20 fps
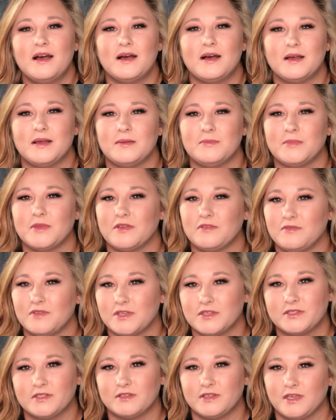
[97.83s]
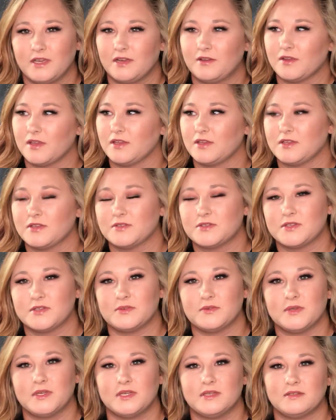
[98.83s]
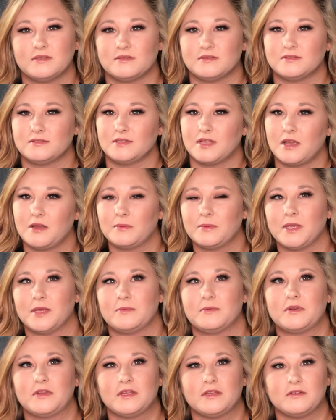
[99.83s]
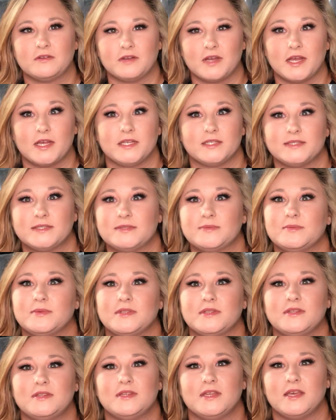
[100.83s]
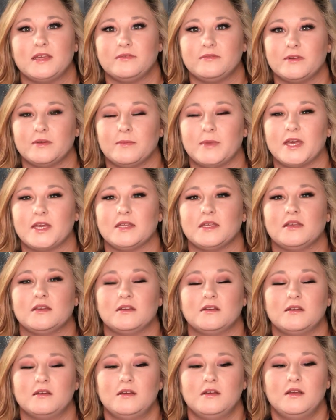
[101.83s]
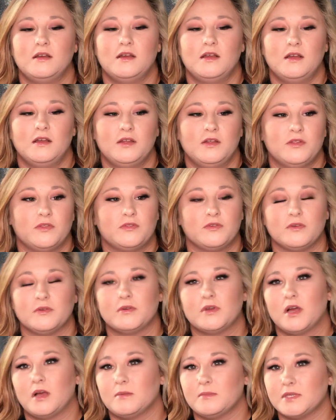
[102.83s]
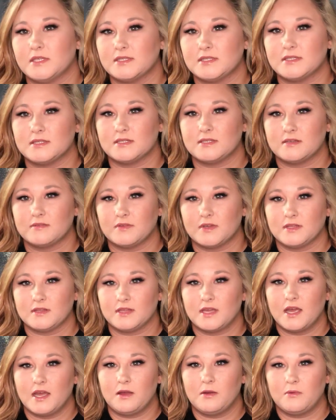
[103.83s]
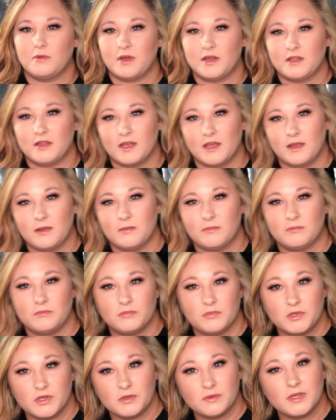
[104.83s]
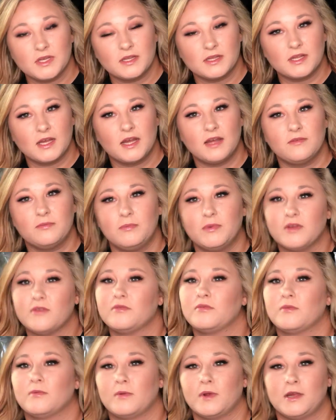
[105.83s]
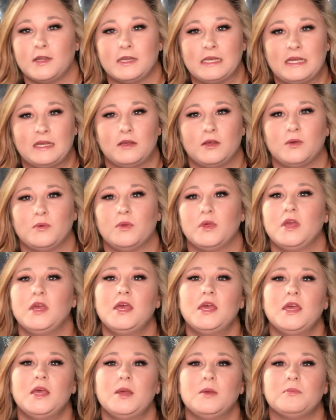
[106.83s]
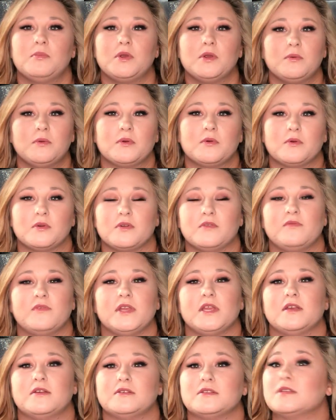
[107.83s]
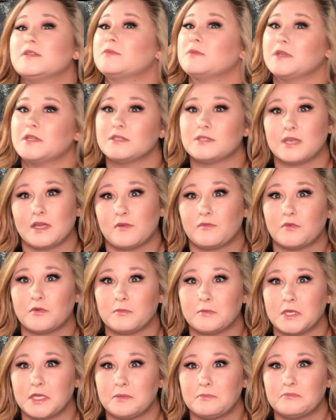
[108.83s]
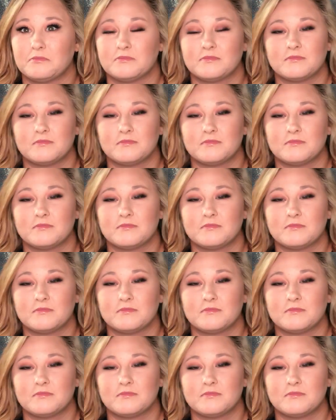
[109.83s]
Eventually I'll get used to it and I'll be able to interact with everybody through comments and stuff like that while I'm doing a live, but for right now, pre-recorded videos is where it's at for me.